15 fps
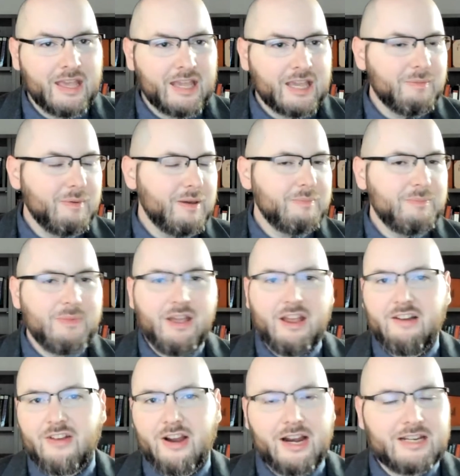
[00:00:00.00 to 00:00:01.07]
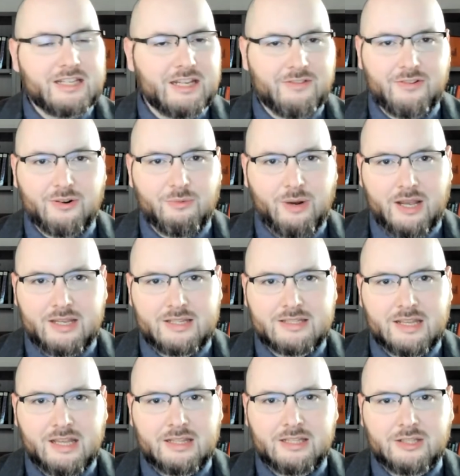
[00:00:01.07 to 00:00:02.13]
It can be very, very different ways.
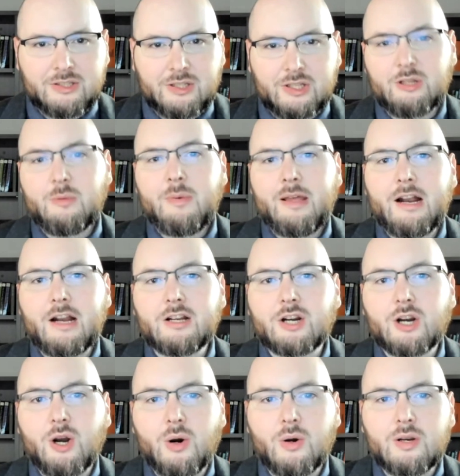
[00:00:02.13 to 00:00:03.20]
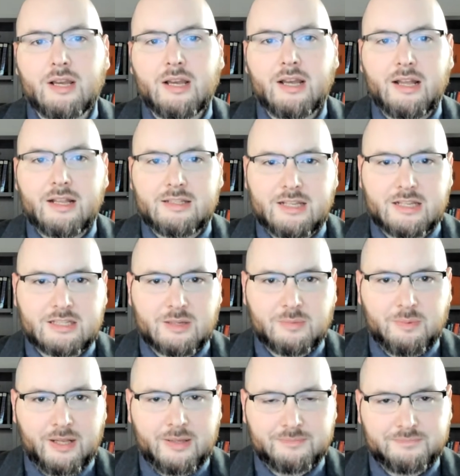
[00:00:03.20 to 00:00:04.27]
They do depend on your own
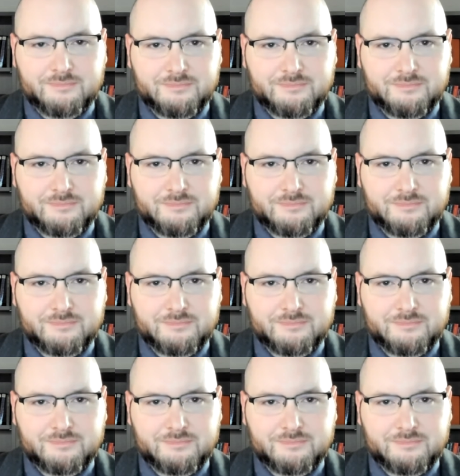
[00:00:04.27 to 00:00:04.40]
discipline.